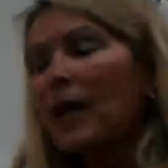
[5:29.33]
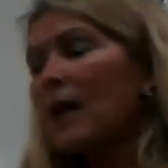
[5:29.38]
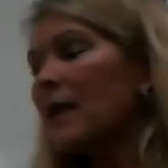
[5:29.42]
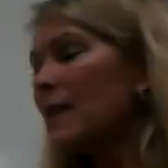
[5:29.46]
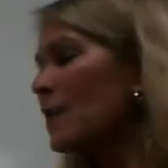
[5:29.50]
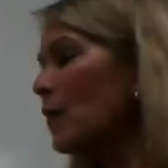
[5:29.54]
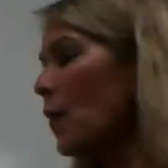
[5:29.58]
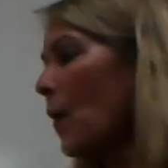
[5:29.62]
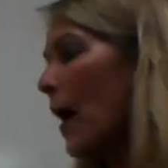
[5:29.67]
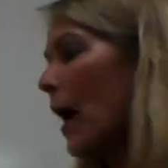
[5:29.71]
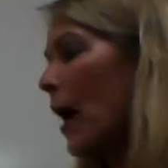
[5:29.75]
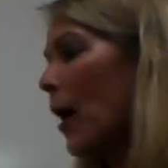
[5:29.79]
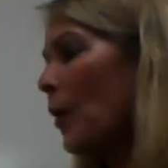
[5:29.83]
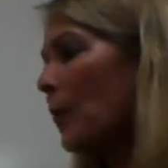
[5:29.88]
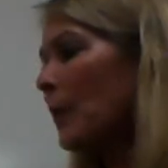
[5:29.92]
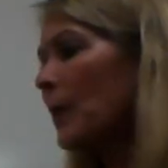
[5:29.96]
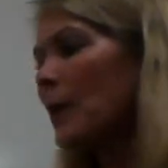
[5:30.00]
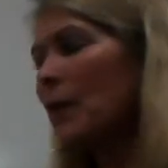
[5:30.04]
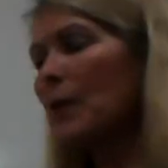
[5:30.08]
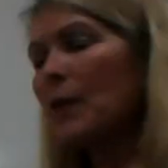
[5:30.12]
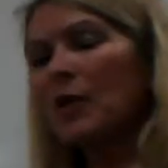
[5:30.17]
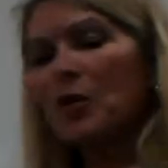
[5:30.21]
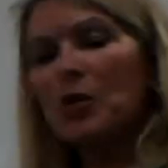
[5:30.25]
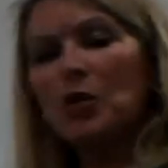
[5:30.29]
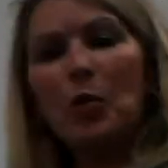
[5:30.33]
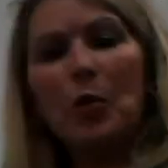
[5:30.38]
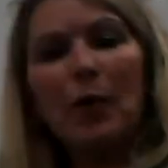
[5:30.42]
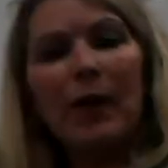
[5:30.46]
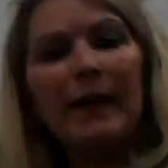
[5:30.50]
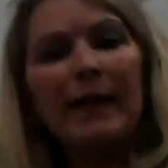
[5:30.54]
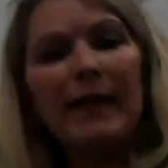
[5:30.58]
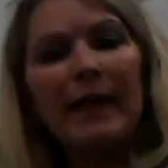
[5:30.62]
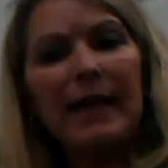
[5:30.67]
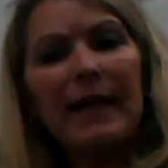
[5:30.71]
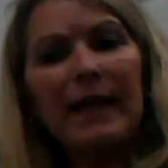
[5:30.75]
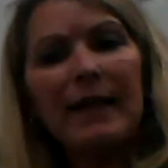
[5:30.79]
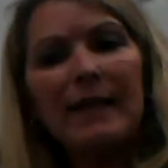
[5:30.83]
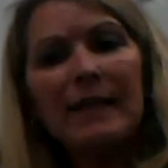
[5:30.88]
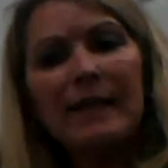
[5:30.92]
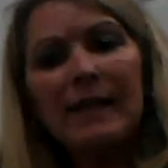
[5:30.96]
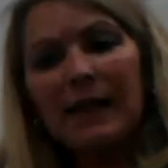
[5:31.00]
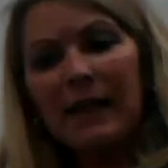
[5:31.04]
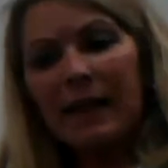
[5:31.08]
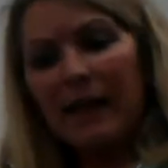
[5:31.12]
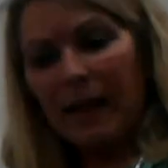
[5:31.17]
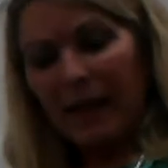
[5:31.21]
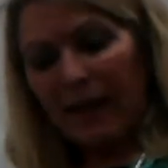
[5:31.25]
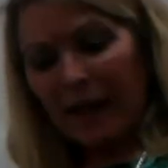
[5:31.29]
So I hope you enjoyed this.
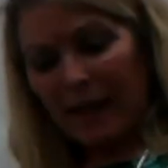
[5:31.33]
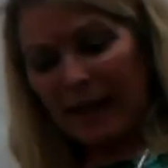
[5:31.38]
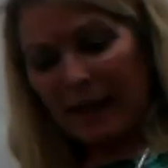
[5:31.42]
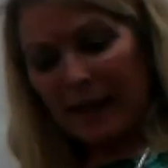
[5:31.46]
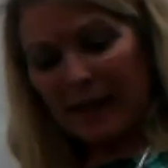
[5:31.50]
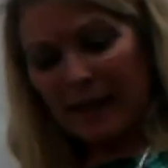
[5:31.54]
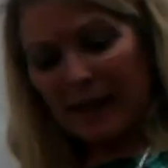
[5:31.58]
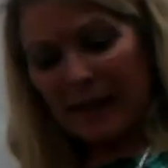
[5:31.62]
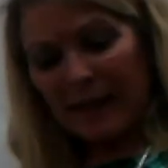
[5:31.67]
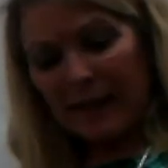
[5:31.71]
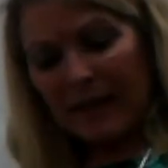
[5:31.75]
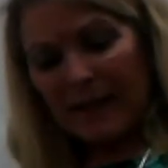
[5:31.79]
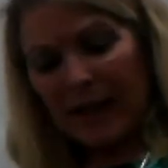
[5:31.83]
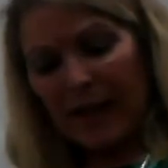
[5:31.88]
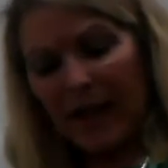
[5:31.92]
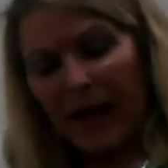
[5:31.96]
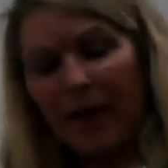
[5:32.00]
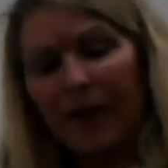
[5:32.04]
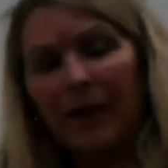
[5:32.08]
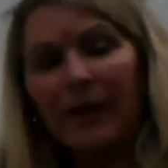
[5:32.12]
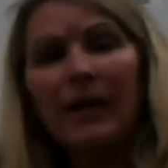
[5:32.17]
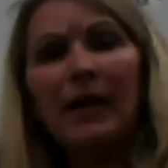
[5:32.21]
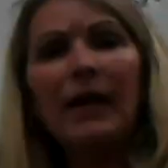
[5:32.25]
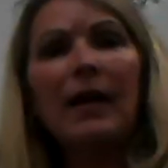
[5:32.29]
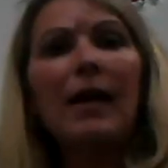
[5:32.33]
This is a,